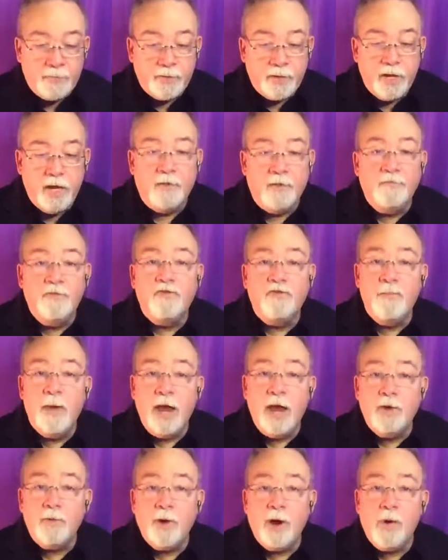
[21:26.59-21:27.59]
if you've
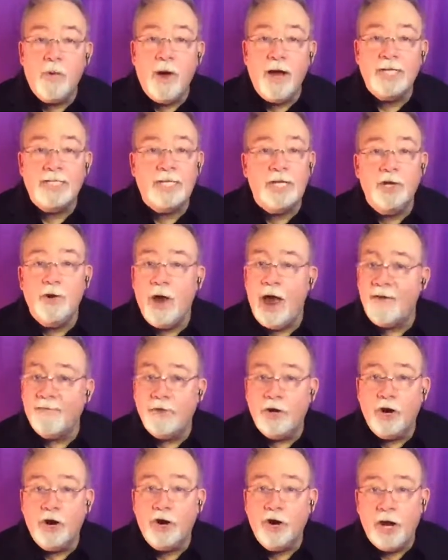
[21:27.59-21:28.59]
made a request and you haven't
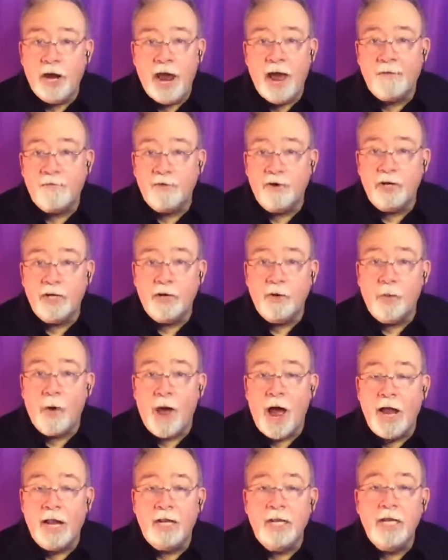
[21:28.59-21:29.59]
heard it after a little
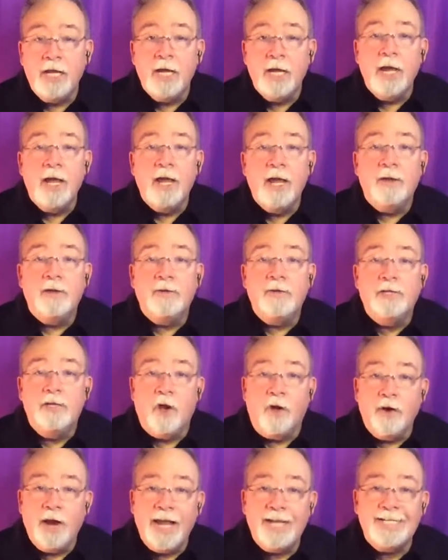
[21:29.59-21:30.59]
while,
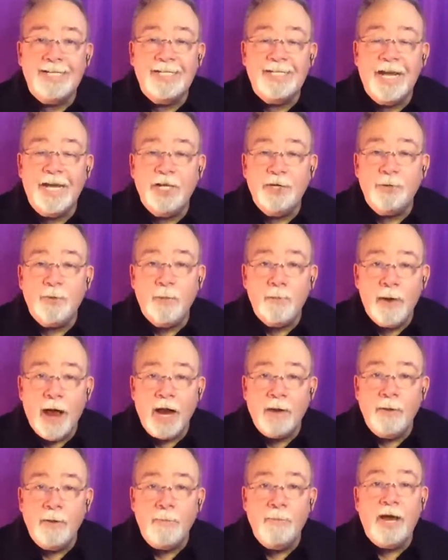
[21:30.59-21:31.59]
don't hesitate to
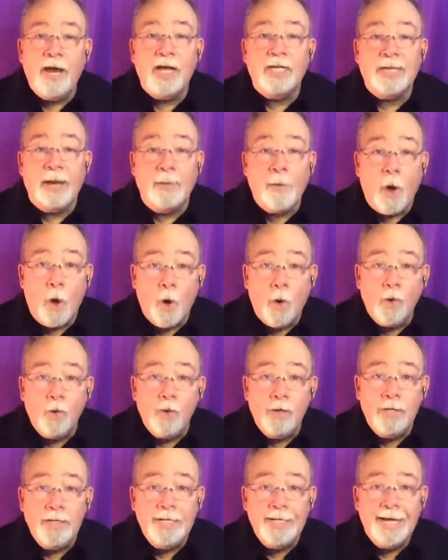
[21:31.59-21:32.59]
remind me, because I'm
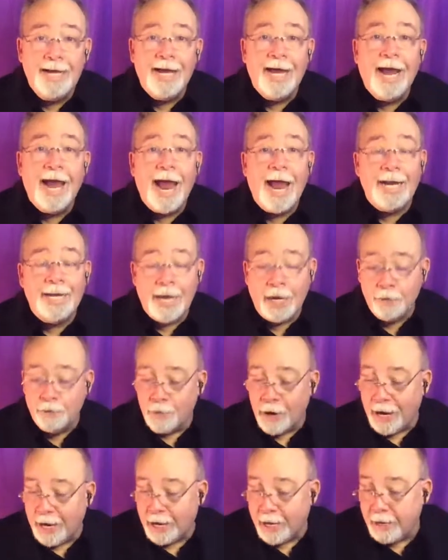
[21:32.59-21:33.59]
old and I drink.